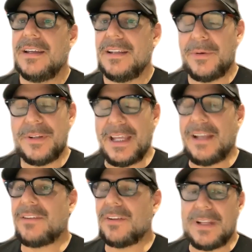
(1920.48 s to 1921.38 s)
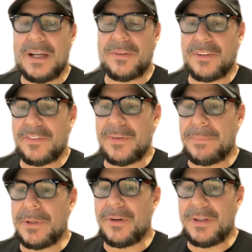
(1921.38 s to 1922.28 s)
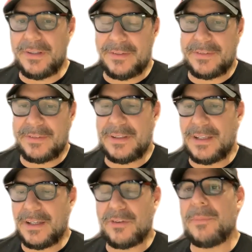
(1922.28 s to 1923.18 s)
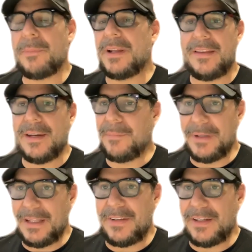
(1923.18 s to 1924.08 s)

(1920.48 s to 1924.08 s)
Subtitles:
There were tens of thousands of employees. A company didn't believe in